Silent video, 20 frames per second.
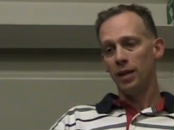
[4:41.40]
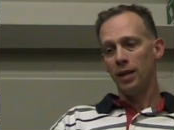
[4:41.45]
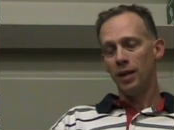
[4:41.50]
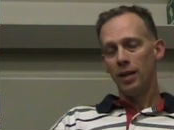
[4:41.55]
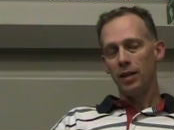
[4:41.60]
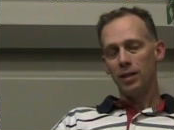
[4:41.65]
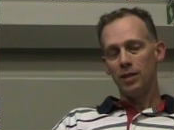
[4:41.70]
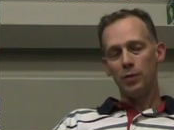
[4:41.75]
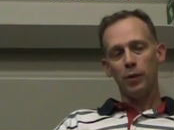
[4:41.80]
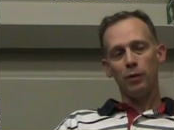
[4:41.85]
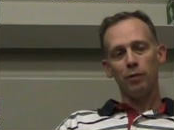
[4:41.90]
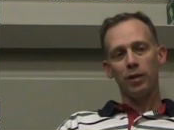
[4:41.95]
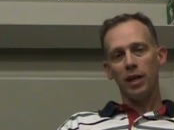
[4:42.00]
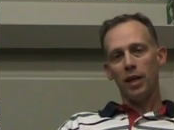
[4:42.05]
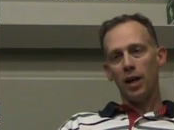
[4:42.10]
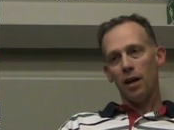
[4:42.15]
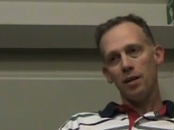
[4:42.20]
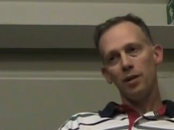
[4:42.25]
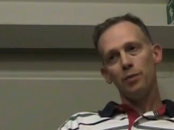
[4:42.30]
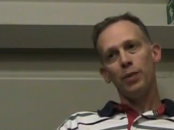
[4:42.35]
It's been really
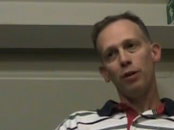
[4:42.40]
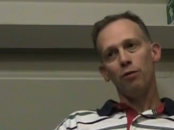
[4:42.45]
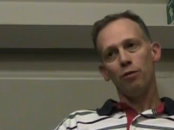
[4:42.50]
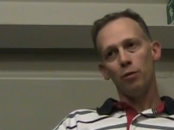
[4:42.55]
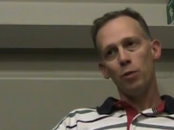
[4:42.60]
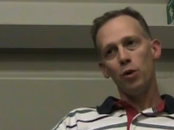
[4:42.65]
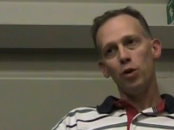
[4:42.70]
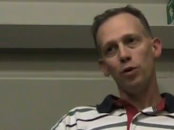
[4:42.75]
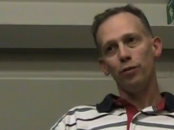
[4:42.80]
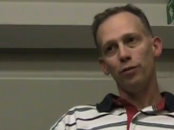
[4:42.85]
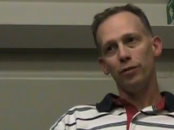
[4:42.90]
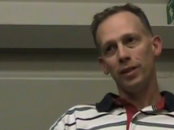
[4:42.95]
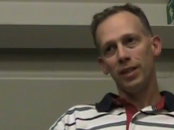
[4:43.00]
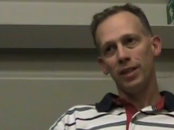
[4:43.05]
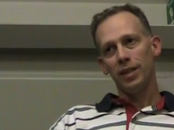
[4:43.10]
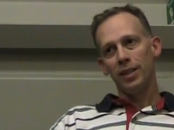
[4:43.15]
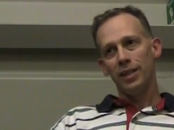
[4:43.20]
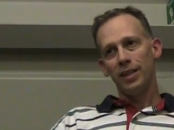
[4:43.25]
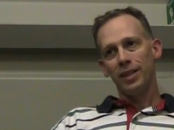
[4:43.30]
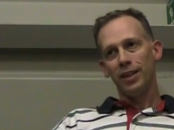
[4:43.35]
hard to be removed.
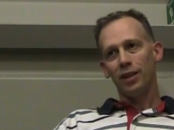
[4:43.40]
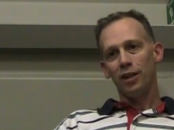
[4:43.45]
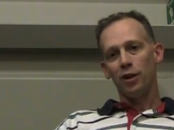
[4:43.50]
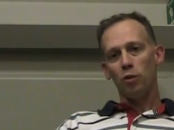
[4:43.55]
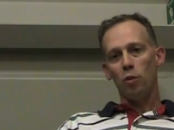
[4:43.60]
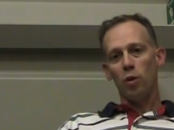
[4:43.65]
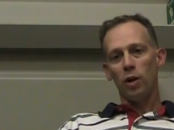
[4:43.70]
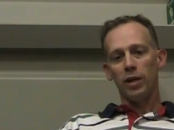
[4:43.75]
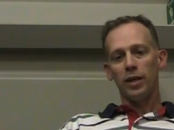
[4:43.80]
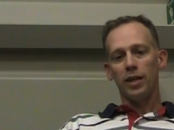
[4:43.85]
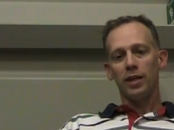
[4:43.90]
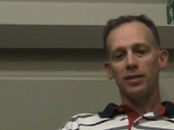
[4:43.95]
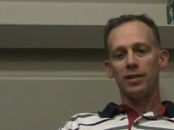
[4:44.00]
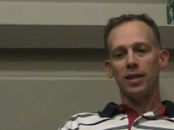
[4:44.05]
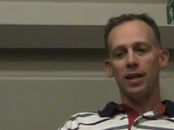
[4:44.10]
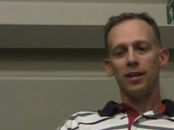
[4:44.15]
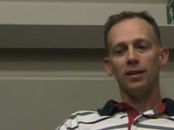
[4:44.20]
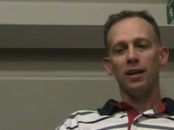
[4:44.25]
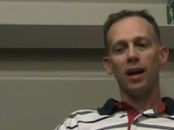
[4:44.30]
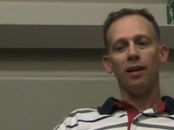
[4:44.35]
One, because
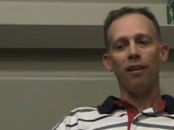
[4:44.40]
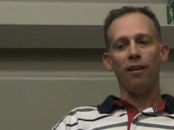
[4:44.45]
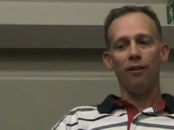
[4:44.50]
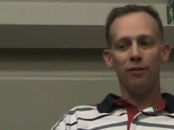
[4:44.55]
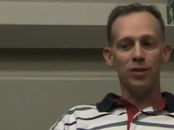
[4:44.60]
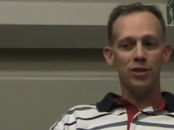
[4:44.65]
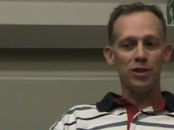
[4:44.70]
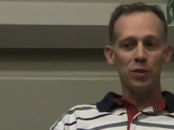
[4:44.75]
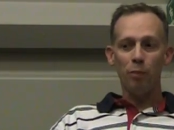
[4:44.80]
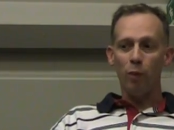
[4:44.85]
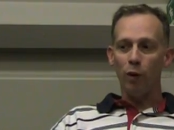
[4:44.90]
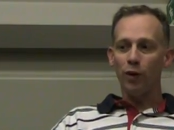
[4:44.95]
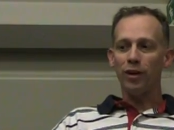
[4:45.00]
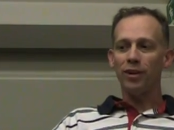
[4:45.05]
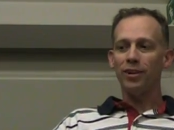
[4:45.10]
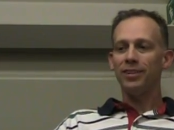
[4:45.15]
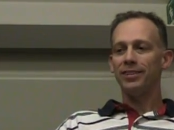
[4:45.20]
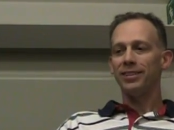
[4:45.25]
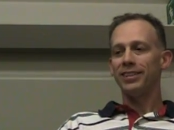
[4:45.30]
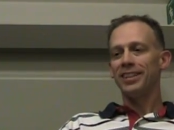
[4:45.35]
I love the
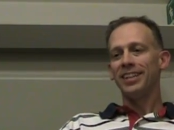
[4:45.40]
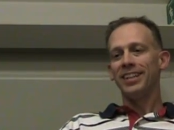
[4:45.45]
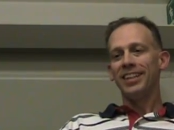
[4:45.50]
sport, and